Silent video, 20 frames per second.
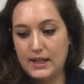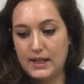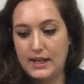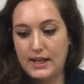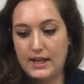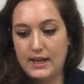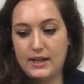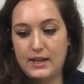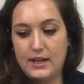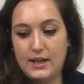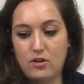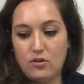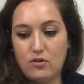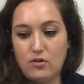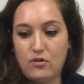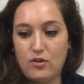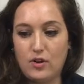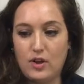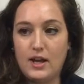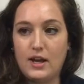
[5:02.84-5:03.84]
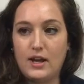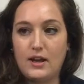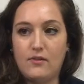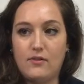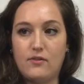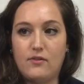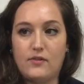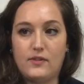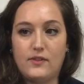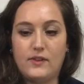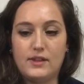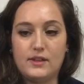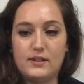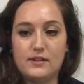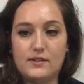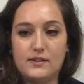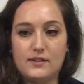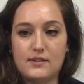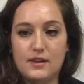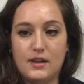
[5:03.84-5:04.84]
I also have
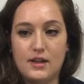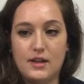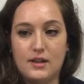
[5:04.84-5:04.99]
this